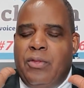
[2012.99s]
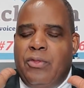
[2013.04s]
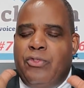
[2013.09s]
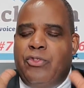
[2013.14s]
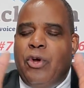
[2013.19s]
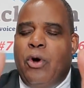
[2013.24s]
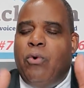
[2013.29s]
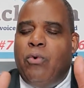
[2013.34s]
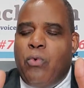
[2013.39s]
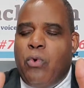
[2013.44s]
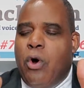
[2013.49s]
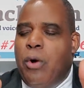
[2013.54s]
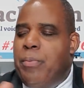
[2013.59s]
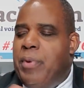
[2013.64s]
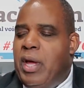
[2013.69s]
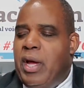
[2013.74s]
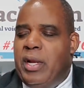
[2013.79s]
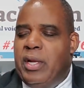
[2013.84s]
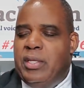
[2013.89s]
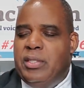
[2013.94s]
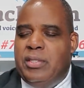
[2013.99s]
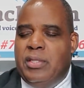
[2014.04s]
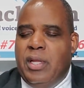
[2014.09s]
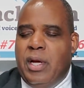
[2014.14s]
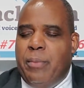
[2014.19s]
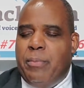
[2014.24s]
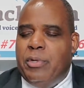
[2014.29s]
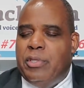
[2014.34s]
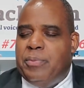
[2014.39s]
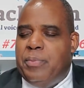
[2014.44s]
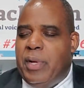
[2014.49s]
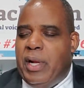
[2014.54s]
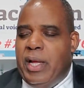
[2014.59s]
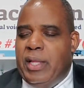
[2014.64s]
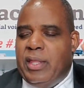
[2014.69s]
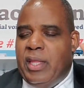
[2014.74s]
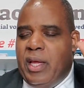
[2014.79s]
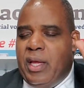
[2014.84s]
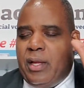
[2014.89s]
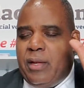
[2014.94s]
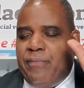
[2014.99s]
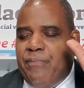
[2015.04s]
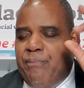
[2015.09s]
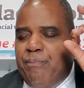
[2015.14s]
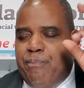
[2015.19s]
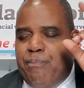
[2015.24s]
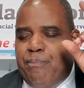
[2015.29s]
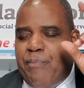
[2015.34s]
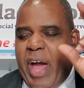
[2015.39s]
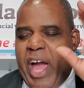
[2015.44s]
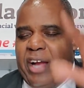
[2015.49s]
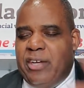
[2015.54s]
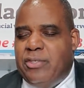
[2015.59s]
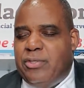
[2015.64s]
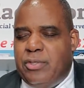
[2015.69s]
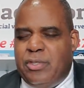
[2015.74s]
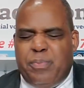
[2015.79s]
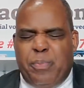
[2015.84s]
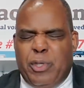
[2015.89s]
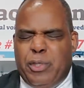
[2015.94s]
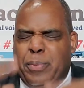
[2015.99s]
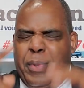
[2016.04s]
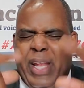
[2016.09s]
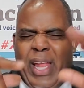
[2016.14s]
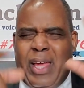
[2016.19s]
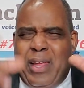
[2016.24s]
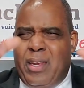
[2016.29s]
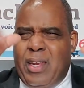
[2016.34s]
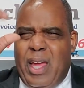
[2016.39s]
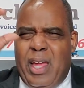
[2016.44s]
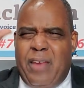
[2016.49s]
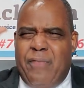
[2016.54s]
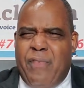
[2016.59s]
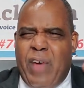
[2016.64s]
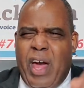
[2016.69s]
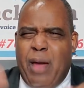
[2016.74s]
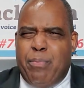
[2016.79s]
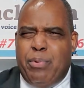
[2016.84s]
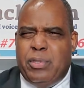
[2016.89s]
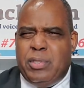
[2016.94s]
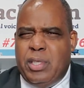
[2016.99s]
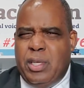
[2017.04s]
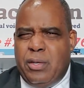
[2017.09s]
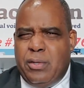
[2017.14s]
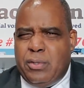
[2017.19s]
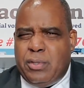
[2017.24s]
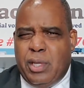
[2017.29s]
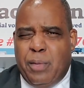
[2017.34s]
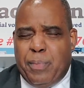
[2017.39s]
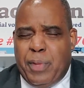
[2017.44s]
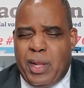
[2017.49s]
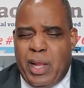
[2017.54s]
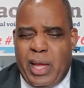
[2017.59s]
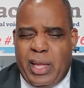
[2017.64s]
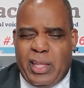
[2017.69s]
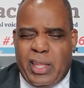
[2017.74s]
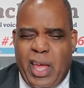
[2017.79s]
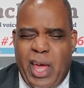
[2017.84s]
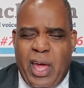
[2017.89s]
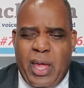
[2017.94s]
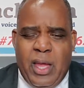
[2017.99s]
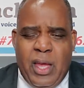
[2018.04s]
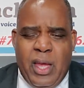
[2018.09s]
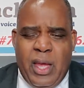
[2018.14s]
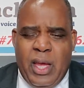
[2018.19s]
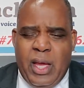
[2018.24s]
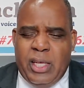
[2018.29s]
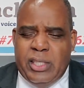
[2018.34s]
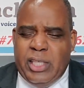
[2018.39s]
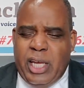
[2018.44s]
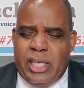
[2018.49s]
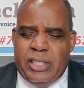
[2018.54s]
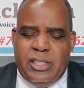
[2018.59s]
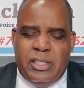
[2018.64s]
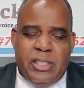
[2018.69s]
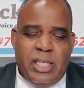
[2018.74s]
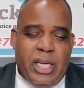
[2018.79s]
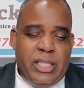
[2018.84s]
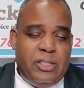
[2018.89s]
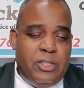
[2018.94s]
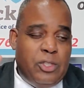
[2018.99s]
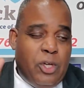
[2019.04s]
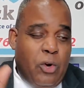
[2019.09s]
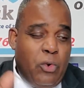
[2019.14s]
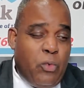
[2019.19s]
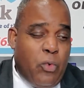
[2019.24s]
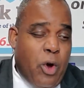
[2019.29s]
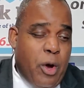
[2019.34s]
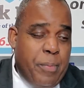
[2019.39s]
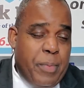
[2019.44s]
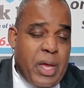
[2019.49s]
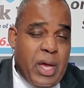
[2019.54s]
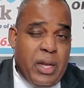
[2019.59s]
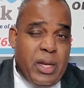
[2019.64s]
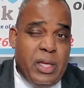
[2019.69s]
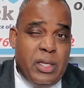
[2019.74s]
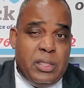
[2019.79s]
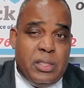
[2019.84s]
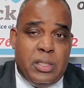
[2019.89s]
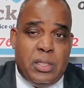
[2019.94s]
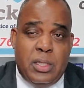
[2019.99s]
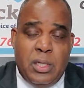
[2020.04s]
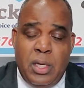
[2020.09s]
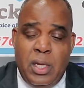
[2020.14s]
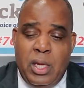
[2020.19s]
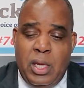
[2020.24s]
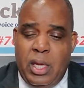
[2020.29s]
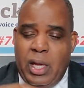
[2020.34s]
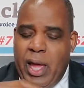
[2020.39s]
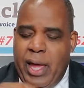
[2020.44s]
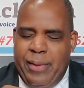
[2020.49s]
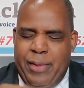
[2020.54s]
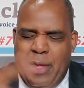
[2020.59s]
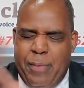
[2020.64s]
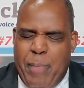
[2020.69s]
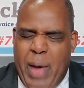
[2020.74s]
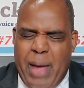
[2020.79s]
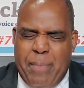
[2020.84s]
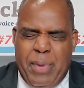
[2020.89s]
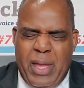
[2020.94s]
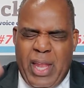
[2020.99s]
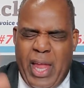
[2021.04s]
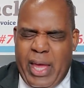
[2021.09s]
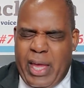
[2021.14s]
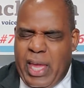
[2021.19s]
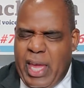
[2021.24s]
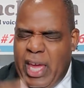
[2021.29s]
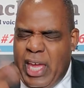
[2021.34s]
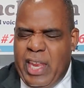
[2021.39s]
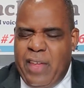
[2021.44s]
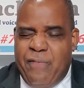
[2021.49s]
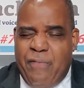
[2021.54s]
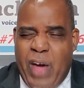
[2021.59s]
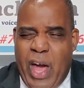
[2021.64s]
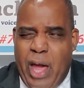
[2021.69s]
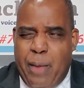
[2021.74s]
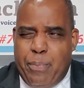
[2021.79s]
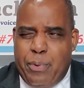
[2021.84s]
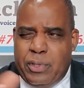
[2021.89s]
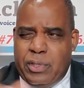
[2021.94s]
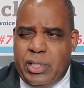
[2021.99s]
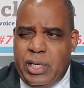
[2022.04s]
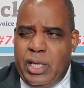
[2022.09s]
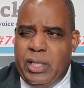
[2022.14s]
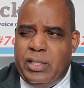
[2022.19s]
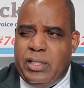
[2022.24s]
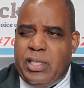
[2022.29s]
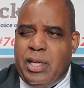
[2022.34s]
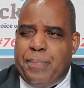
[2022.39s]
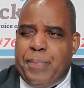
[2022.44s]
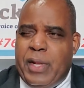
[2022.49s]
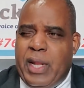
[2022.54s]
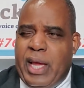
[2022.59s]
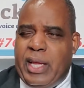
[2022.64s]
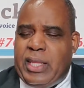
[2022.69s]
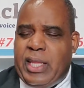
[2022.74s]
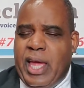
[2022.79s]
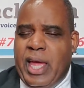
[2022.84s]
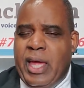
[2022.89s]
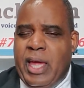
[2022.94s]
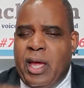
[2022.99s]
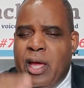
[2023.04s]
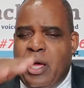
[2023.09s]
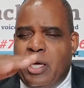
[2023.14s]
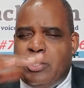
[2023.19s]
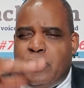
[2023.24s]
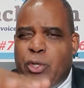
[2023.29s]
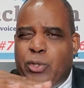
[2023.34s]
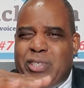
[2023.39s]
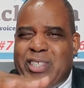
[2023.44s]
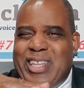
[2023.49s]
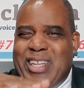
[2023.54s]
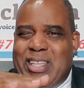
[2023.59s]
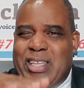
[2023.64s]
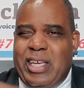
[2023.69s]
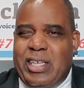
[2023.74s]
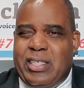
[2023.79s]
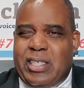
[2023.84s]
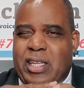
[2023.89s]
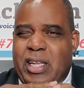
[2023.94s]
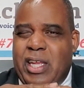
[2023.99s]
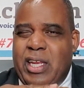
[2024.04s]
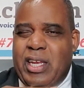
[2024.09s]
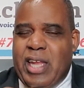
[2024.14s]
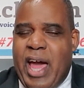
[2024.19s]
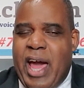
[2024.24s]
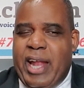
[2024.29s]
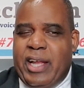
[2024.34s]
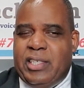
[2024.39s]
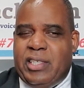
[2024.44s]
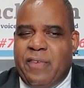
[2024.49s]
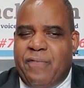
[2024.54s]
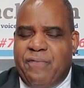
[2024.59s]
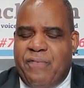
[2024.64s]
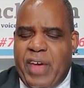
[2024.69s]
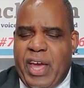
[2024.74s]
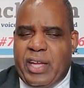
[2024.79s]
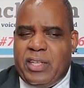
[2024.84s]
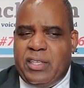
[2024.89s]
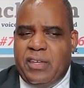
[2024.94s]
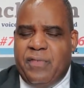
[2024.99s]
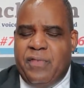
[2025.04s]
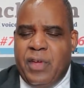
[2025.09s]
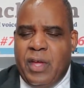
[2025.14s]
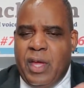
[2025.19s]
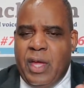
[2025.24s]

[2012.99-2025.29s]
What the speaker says: Don't quote me on these numbers, but I think Pfizer is supposed to be like 95% or something like that. Johnson & Johnson, don't quote me on this. It might be like 85%, something like that. So statistically not as effective.